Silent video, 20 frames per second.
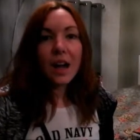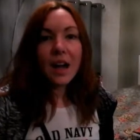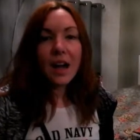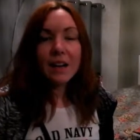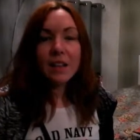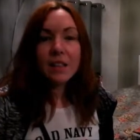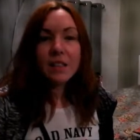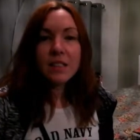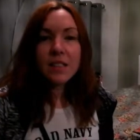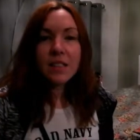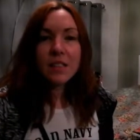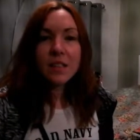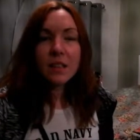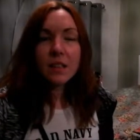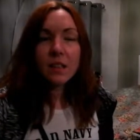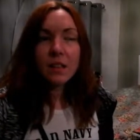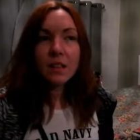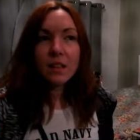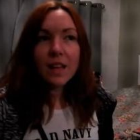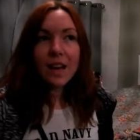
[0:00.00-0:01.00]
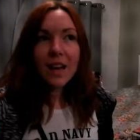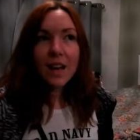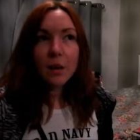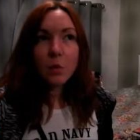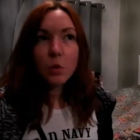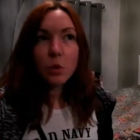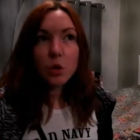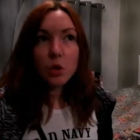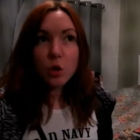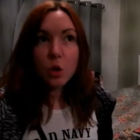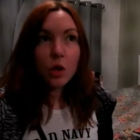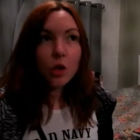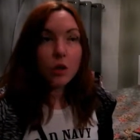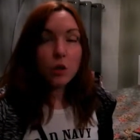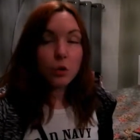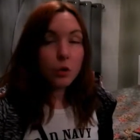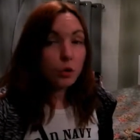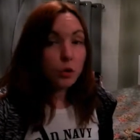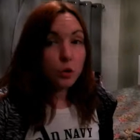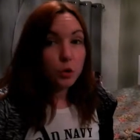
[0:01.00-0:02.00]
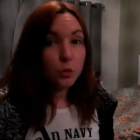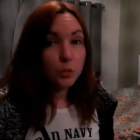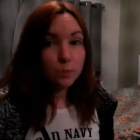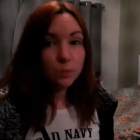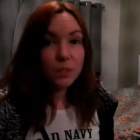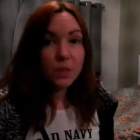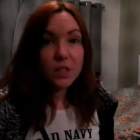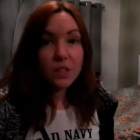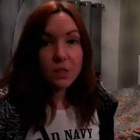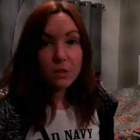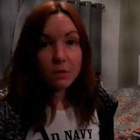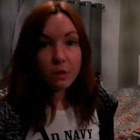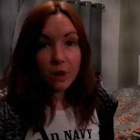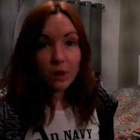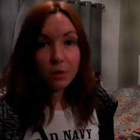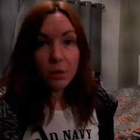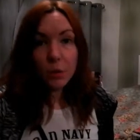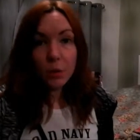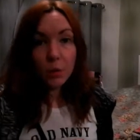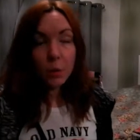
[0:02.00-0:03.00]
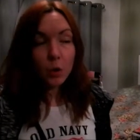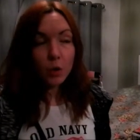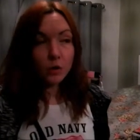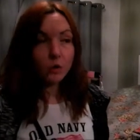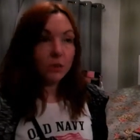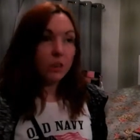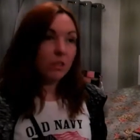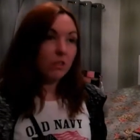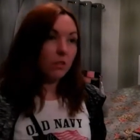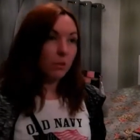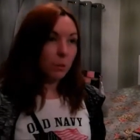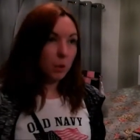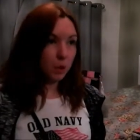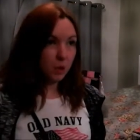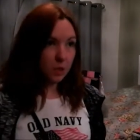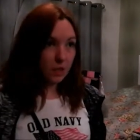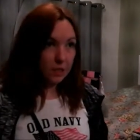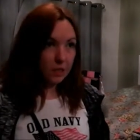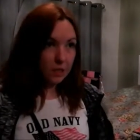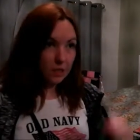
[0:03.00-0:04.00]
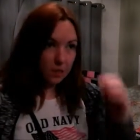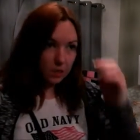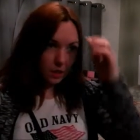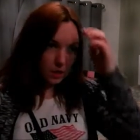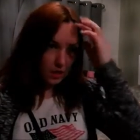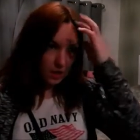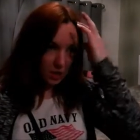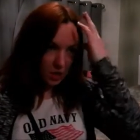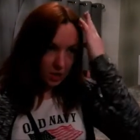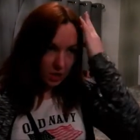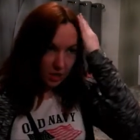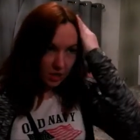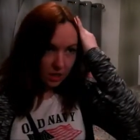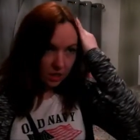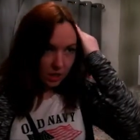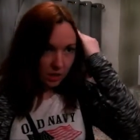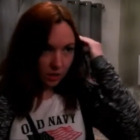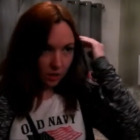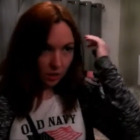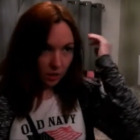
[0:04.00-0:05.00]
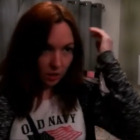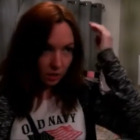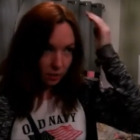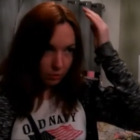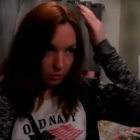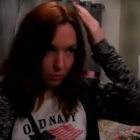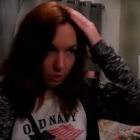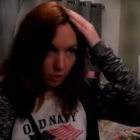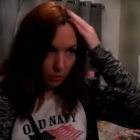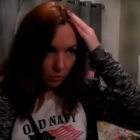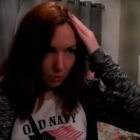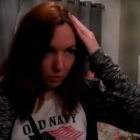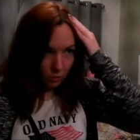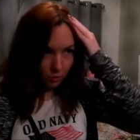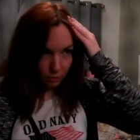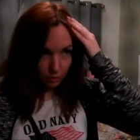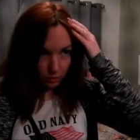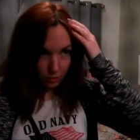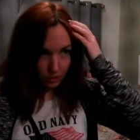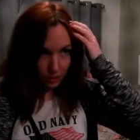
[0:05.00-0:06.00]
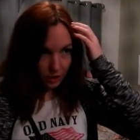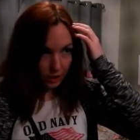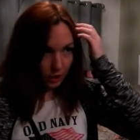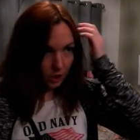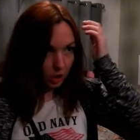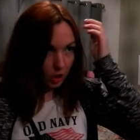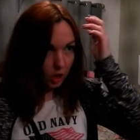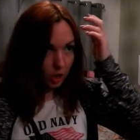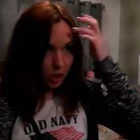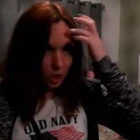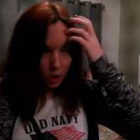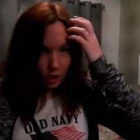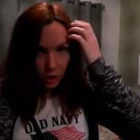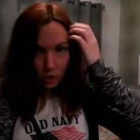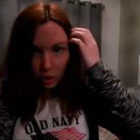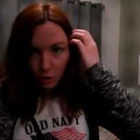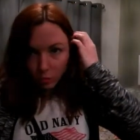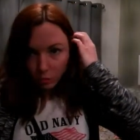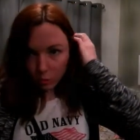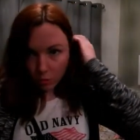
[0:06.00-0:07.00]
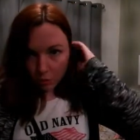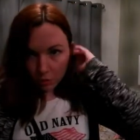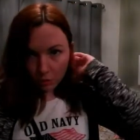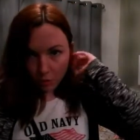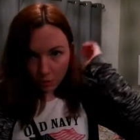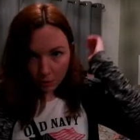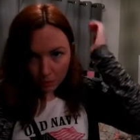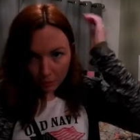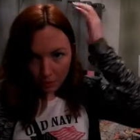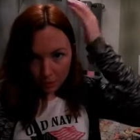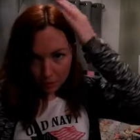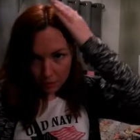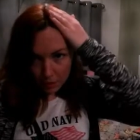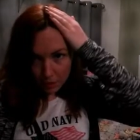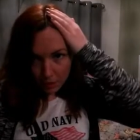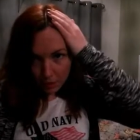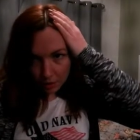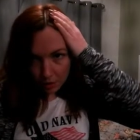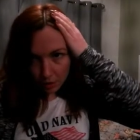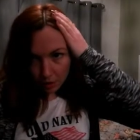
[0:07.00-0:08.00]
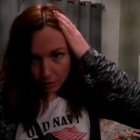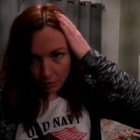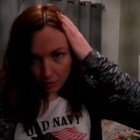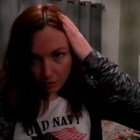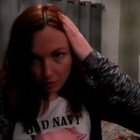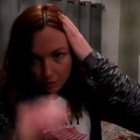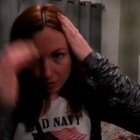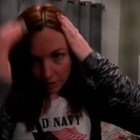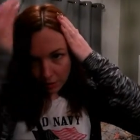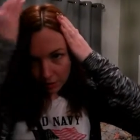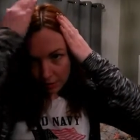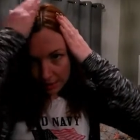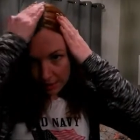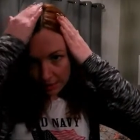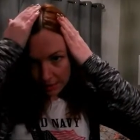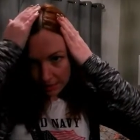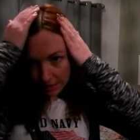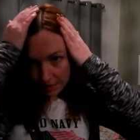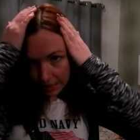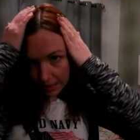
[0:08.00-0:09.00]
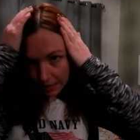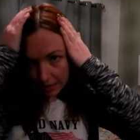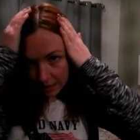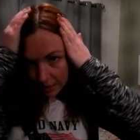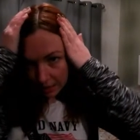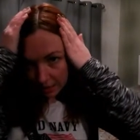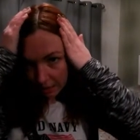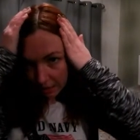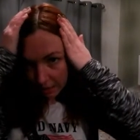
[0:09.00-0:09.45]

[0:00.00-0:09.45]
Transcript: And that was not as good as the Feria one, if I'm honest. It didn't, like the root coverage, you probably won't be able to see,